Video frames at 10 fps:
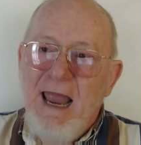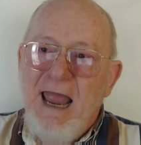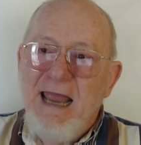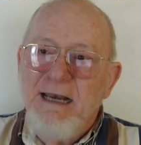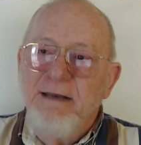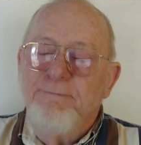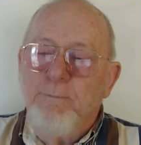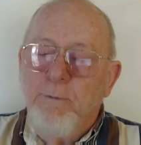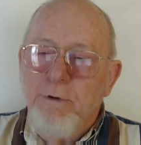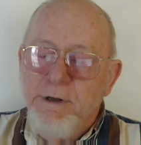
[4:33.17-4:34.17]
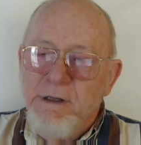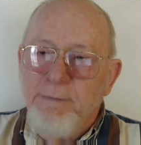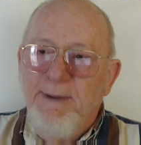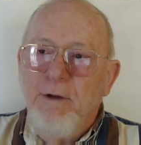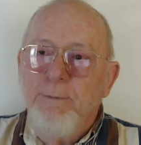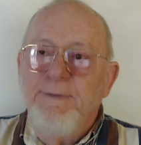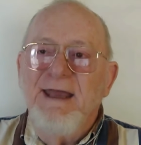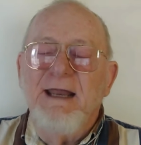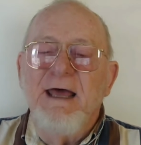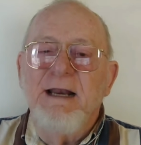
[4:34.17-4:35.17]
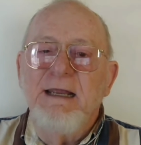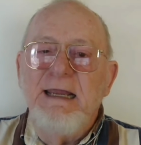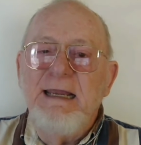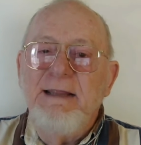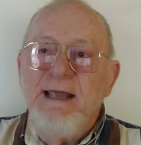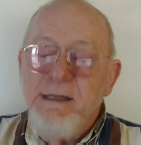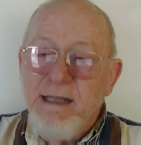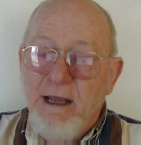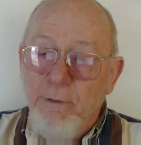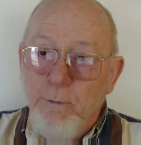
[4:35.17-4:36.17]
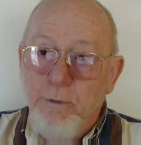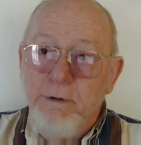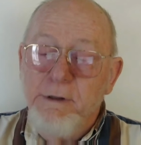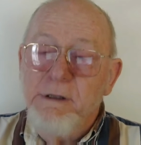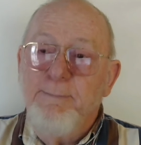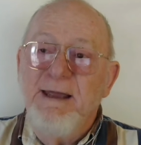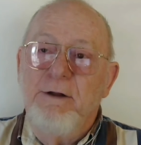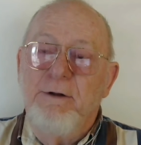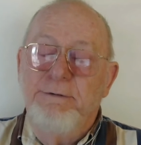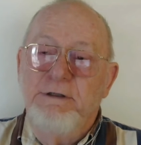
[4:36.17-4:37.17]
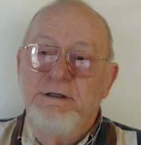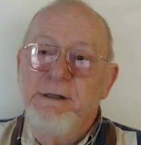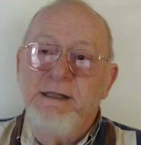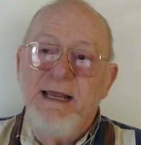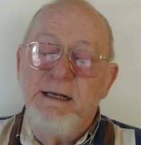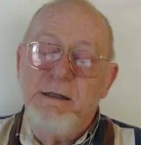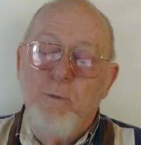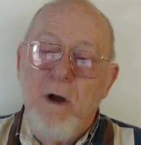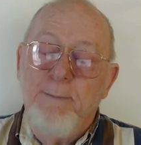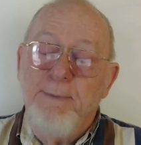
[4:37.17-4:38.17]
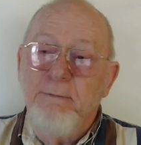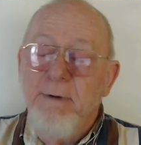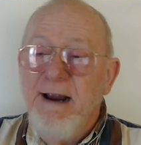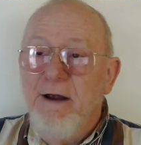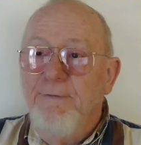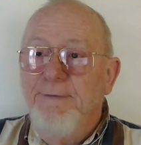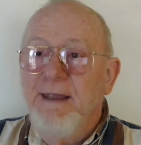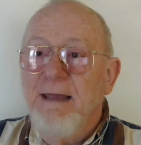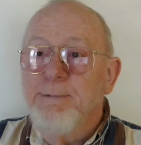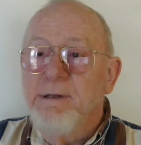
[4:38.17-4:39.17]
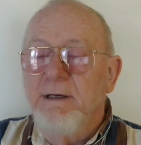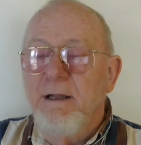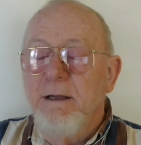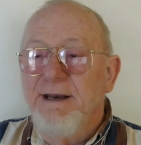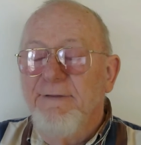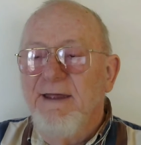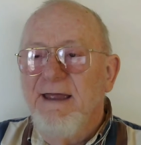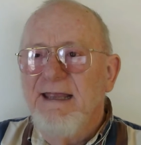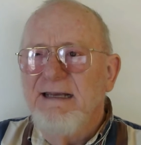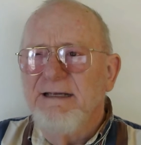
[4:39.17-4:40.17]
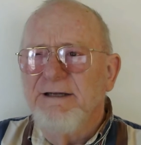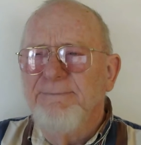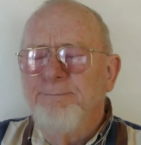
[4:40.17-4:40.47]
And if the word is spelled with that kind of E, that's how the word is spelled. You just can't swap around the epsilon and the eta.